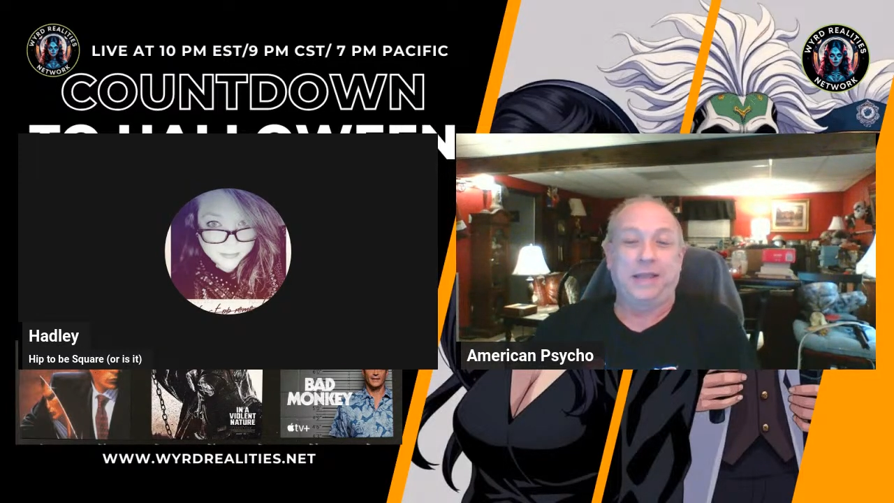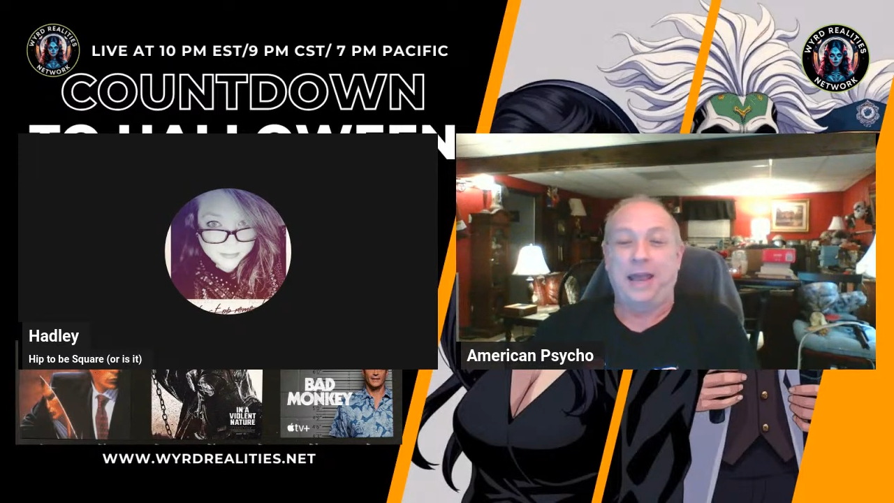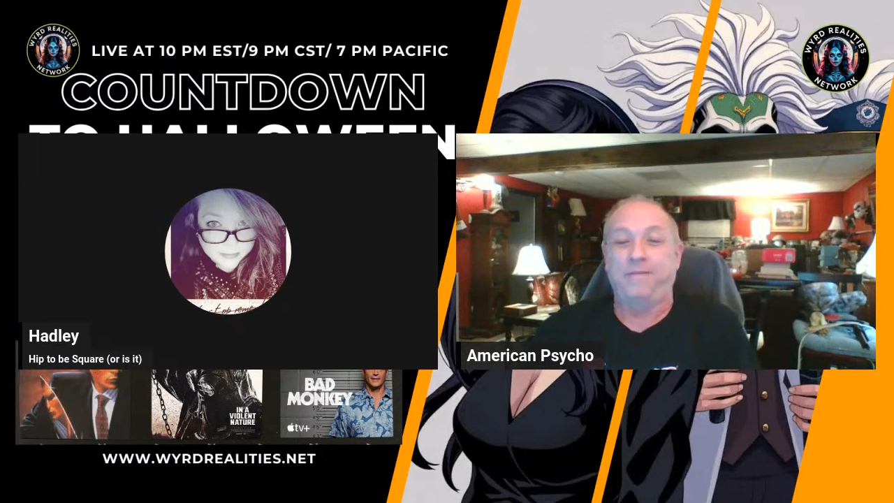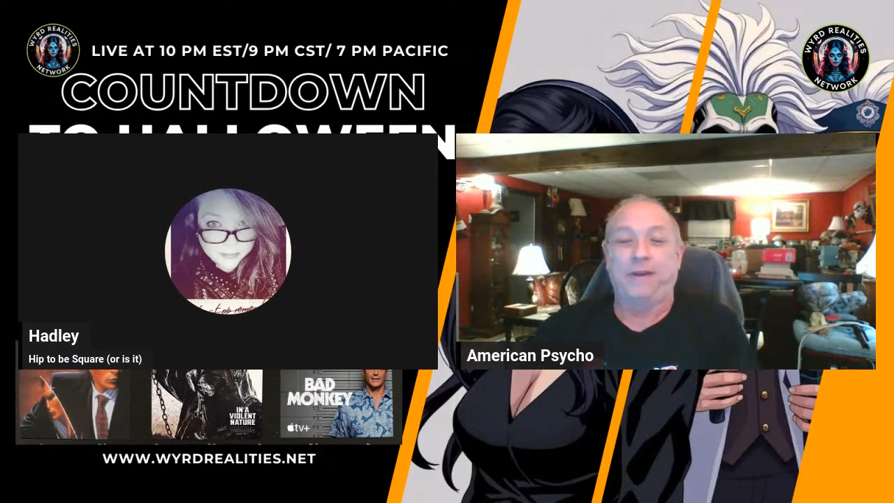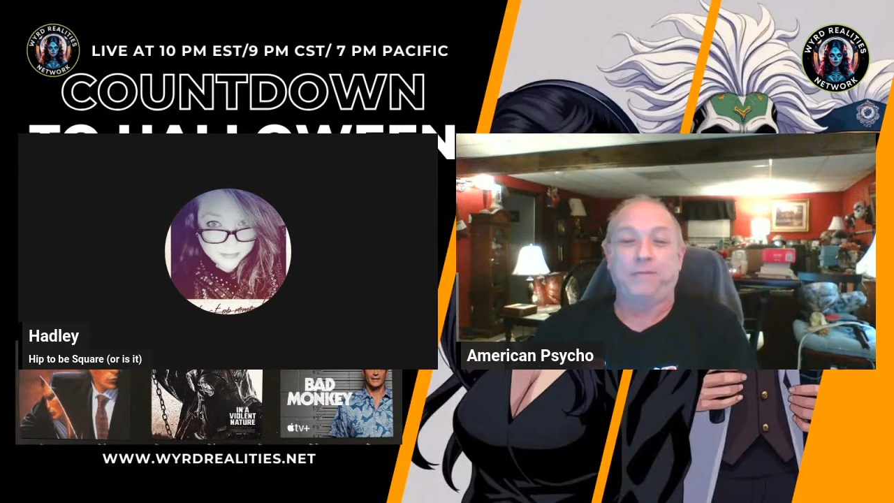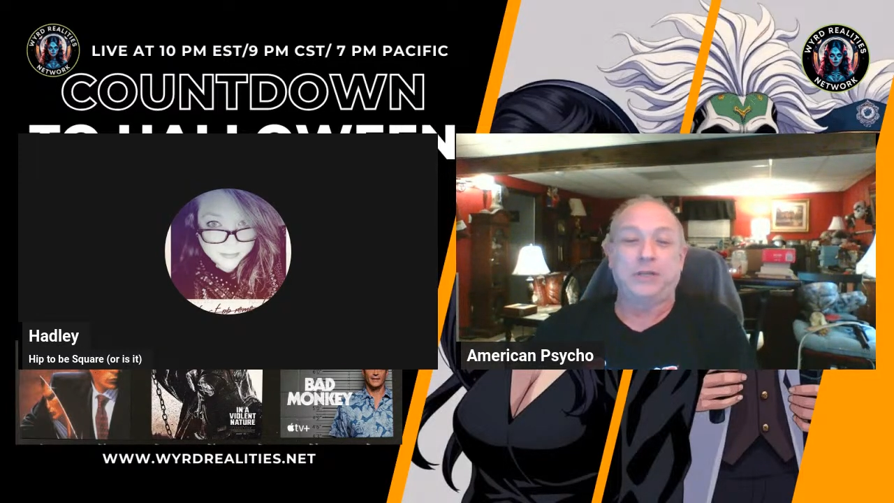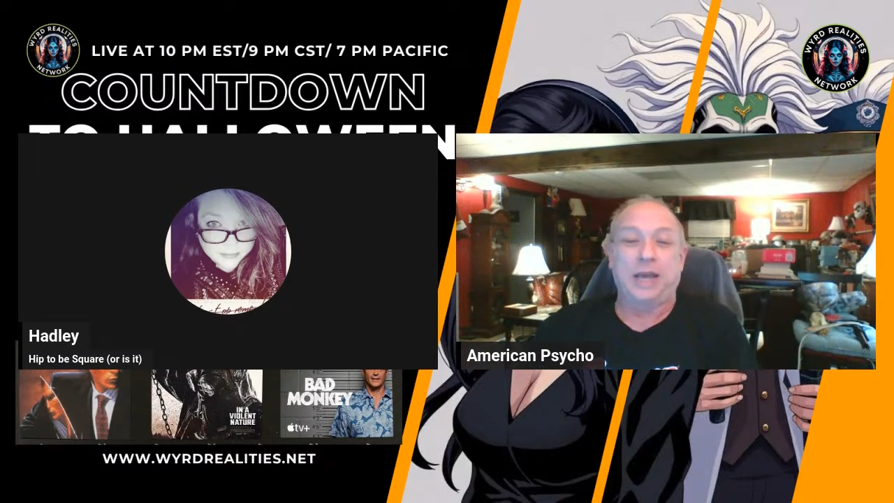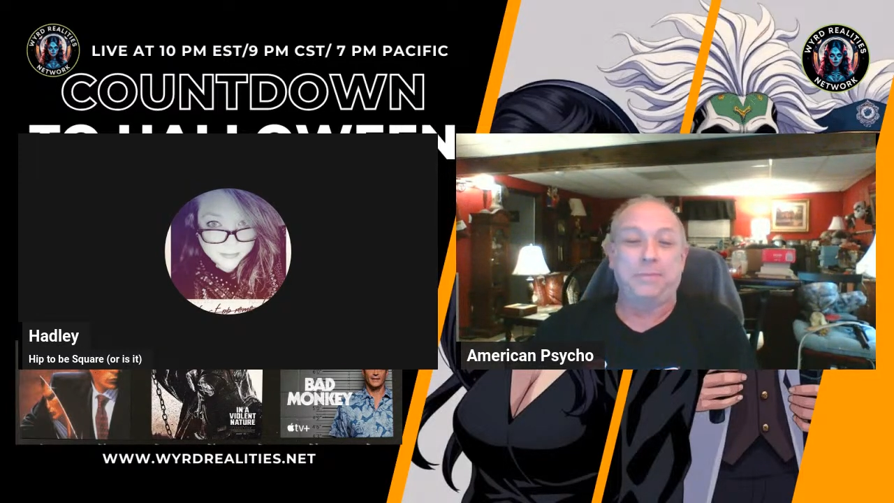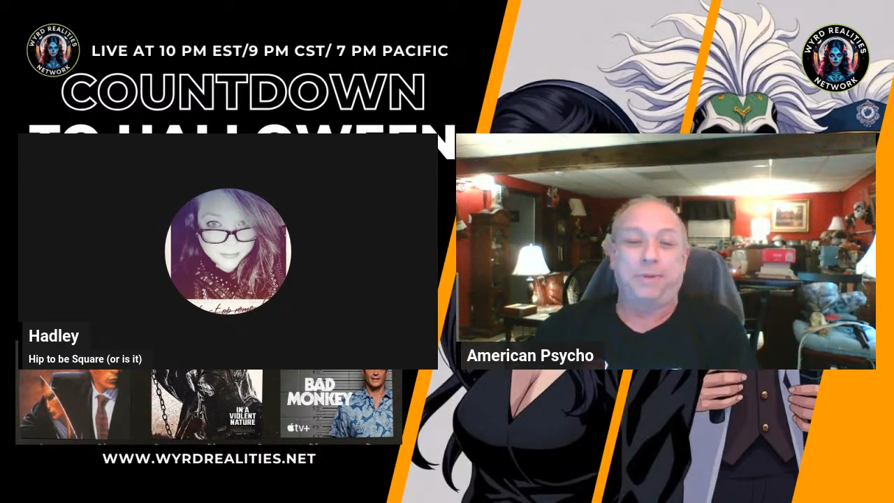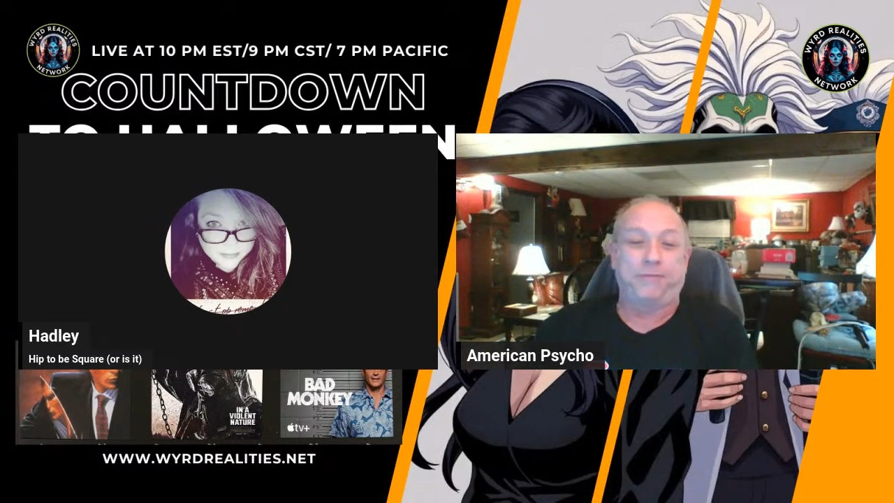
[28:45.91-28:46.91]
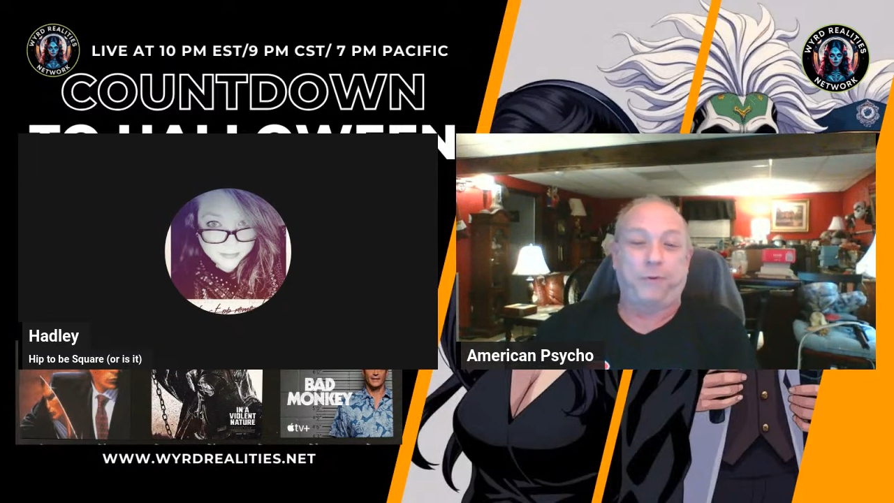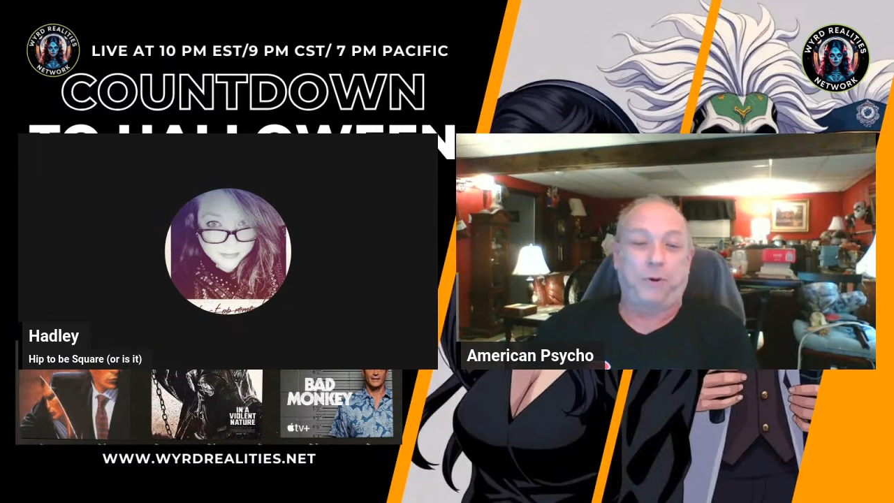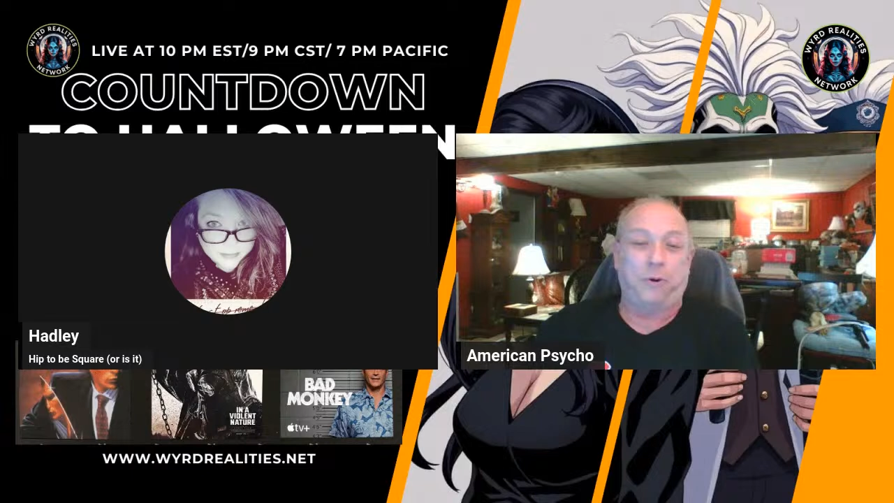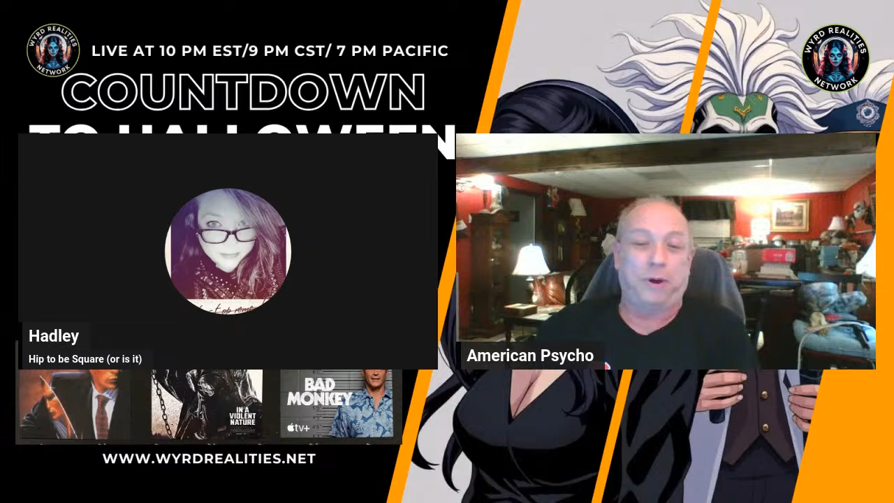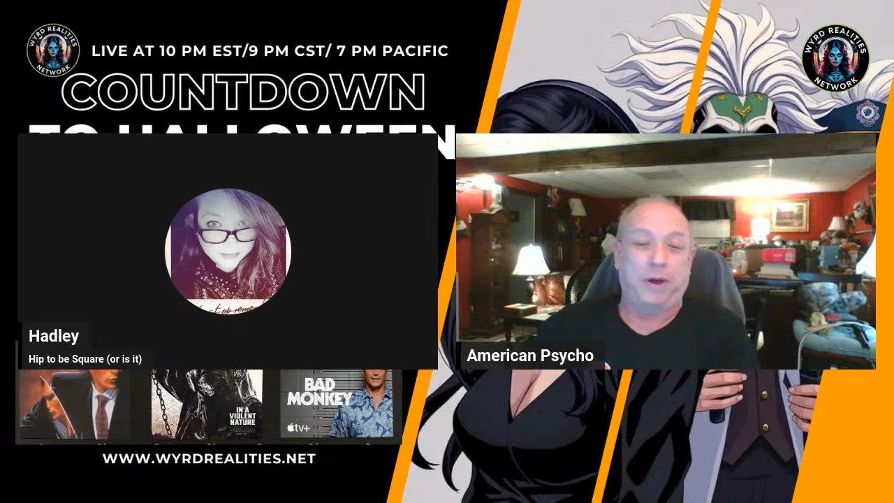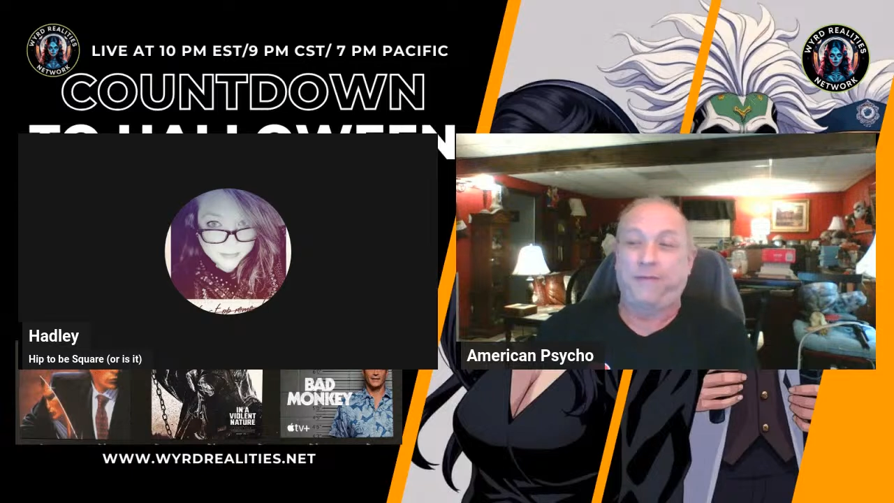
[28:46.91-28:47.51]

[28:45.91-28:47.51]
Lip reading: than I've ever done before,